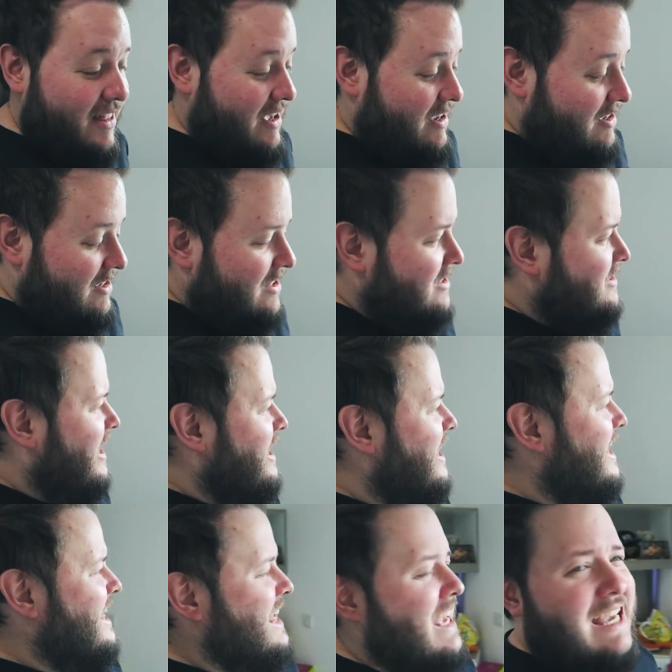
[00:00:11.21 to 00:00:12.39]
there guys,
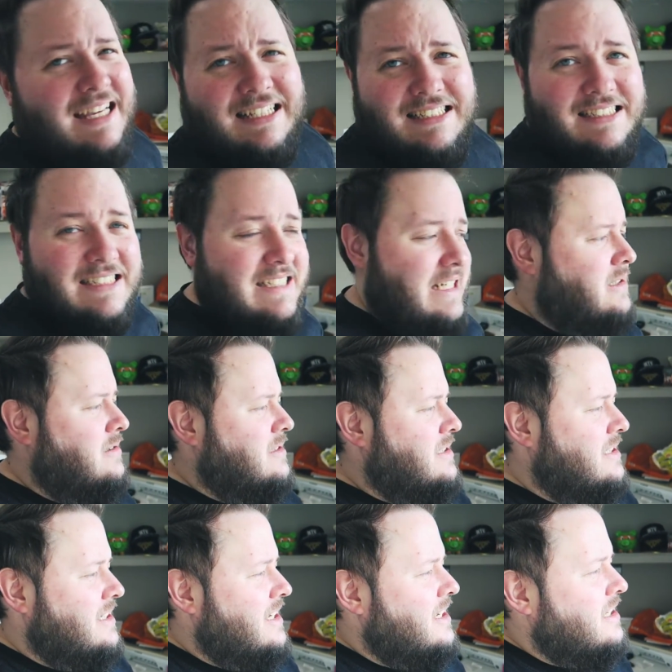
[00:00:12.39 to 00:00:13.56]
how the hell's it
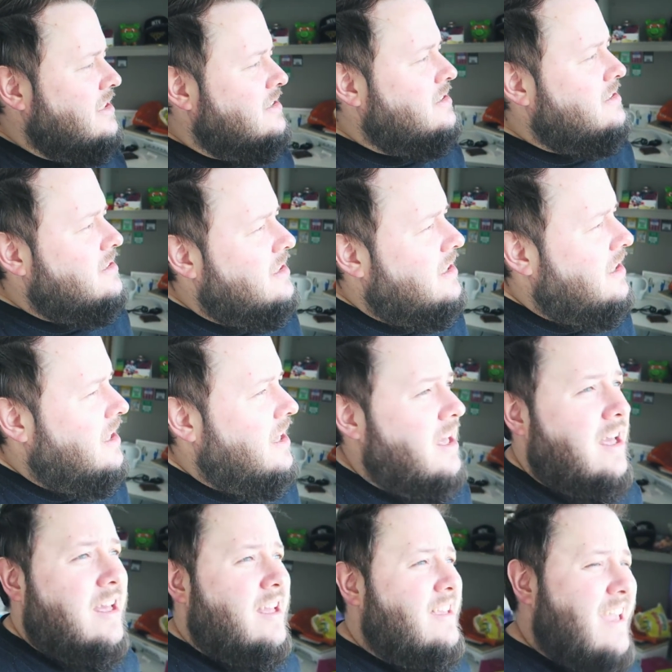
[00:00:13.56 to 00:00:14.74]
going? It is
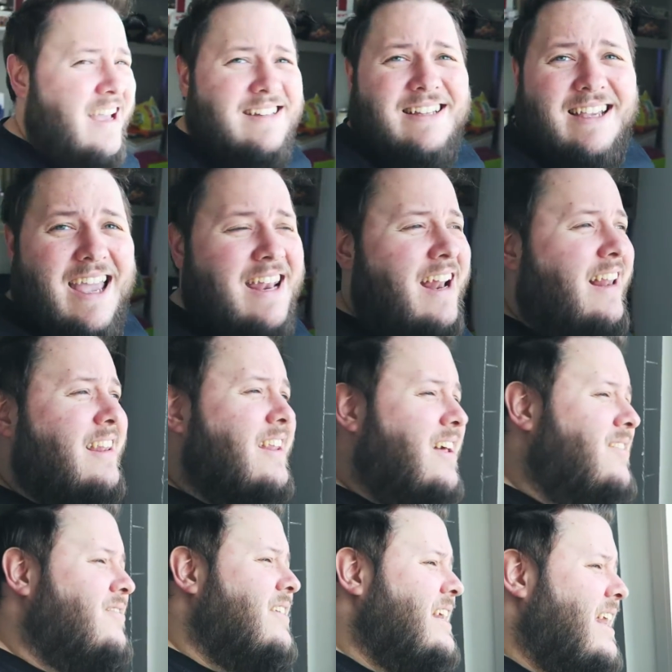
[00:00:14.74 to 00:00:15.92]
yet again a
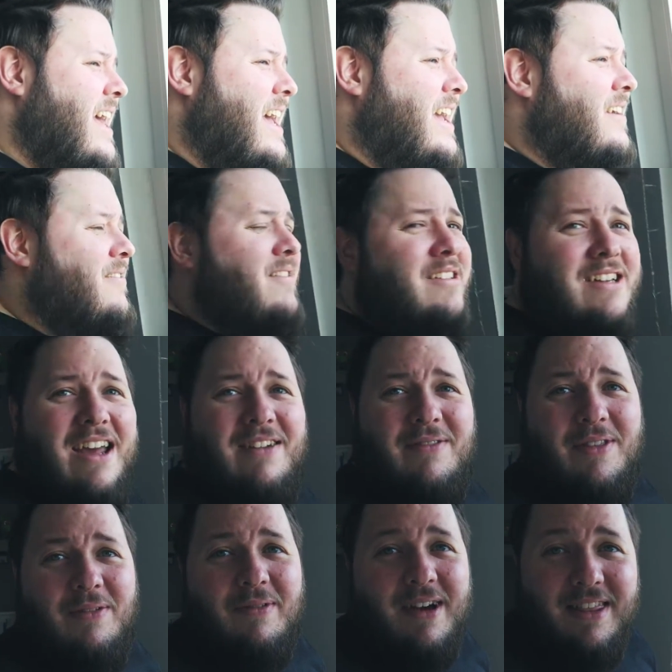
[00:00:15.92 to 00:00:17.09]
lovely day. What's going on
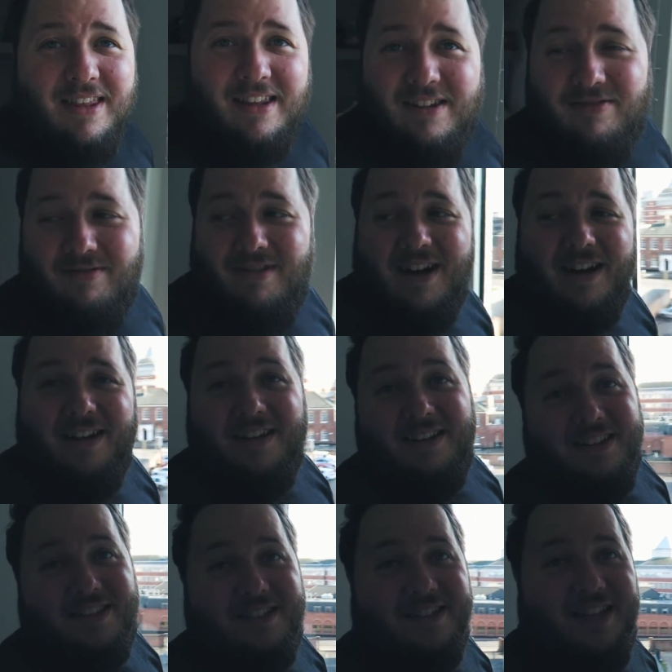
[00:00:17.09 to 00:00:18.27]
with the weather? It's really
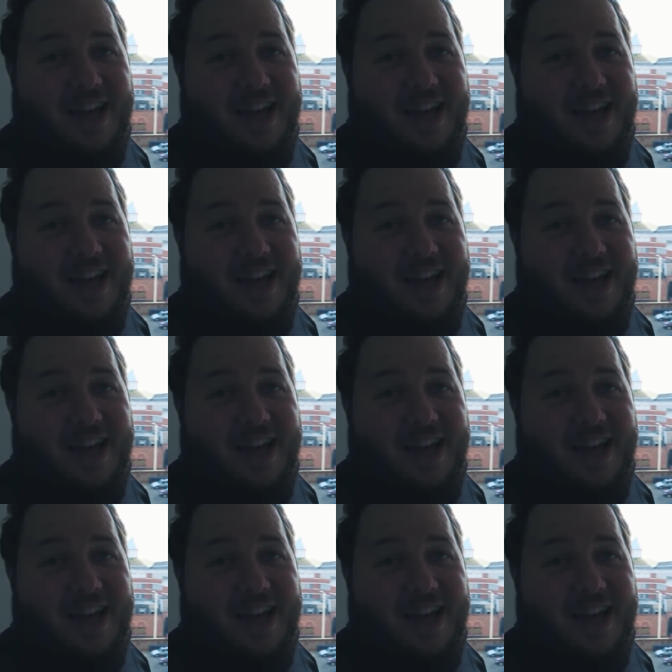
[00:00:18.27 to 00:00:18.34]
nice.